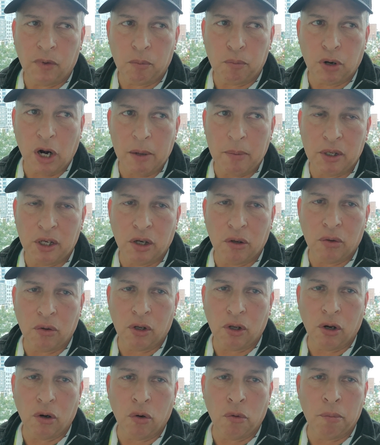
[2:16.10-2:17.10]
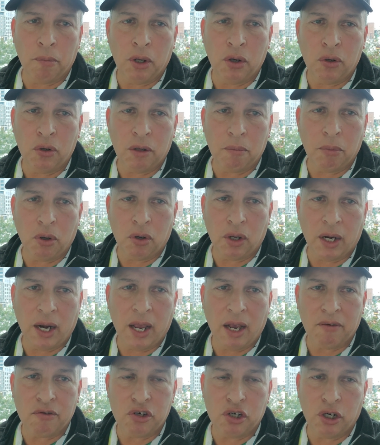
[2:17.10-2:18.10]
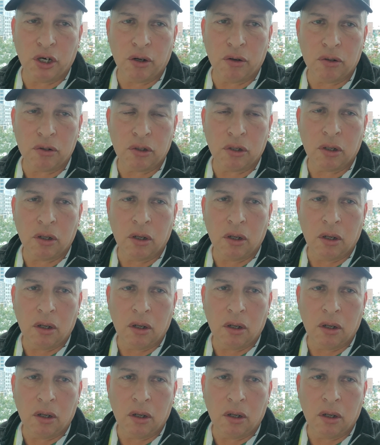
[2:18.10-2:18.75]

Probably going to go to a million and a half shares.